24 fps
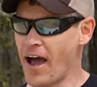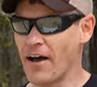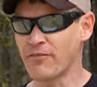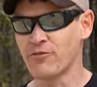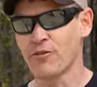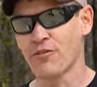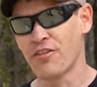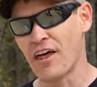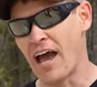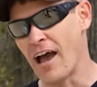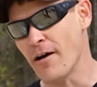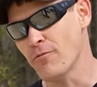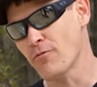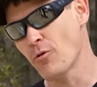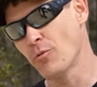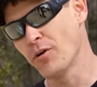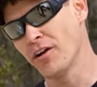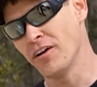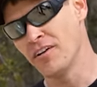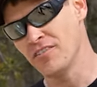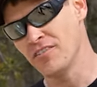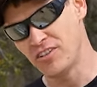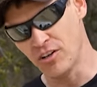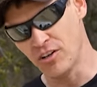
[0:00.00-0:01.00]
After that, what we're
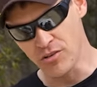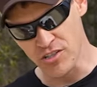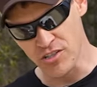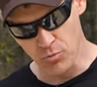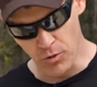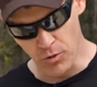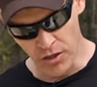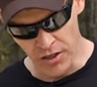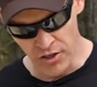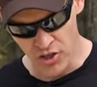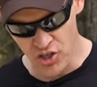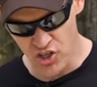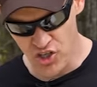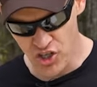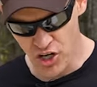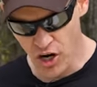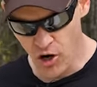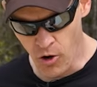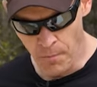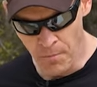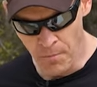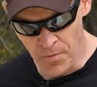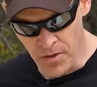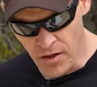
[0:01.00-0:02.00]
gonna do is we're gonna
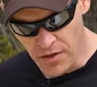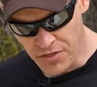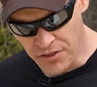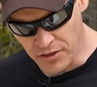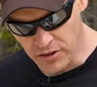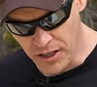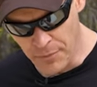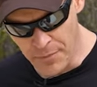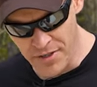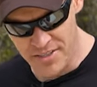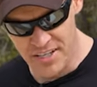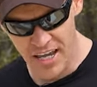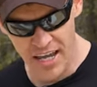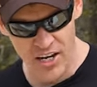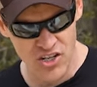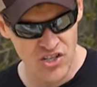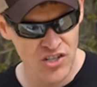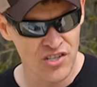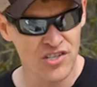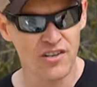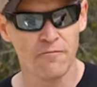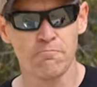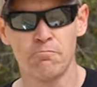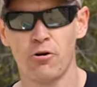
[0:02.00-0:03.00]
show the
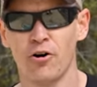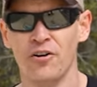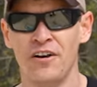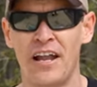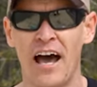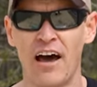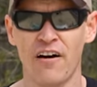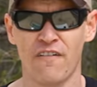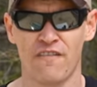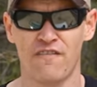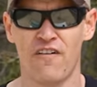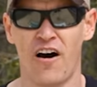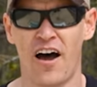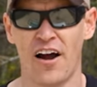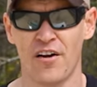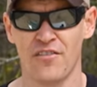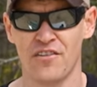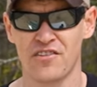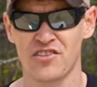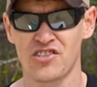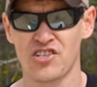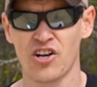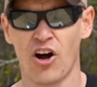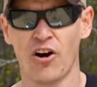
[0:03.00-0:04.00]
limitations of putting out a fire
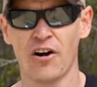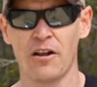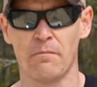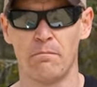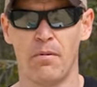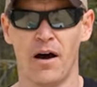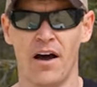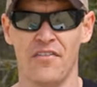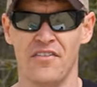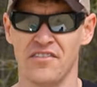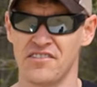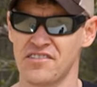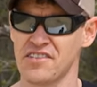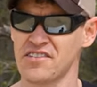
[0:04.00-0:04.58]
that started by this.